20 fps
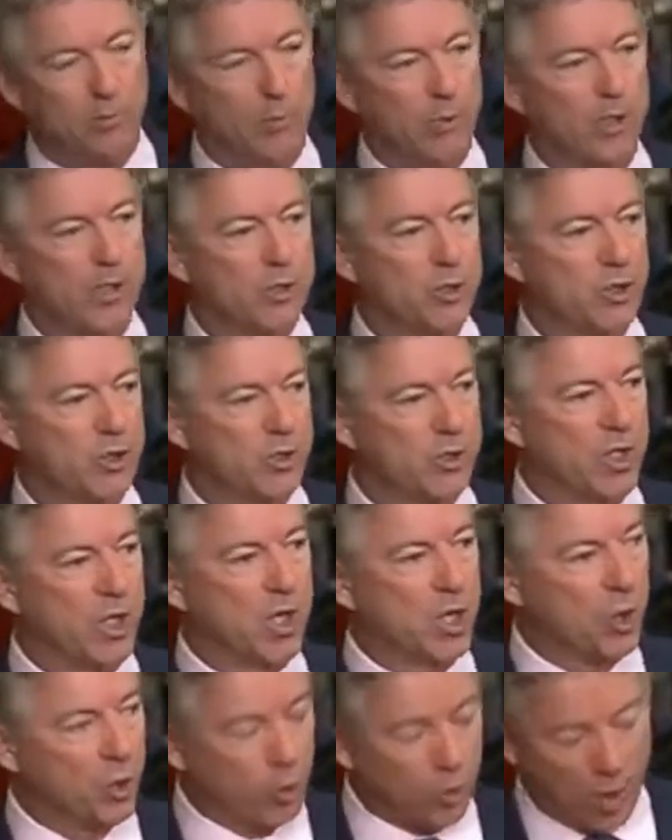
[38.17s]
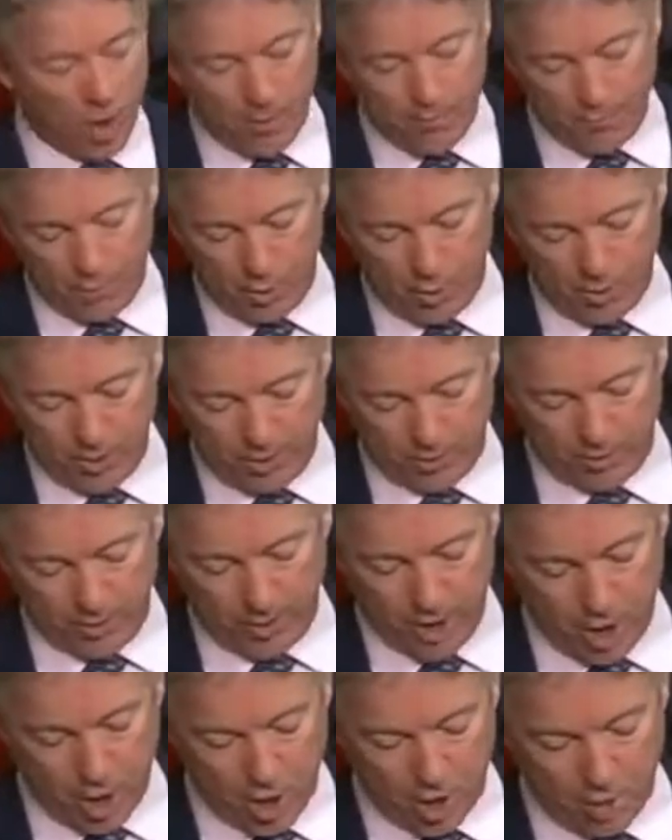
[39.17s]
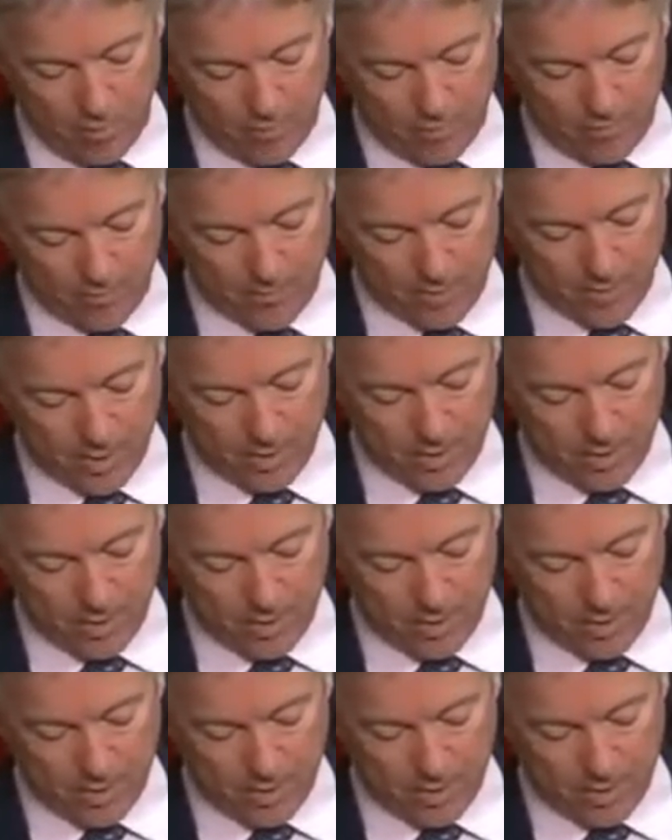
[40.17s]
bridges crumble here at home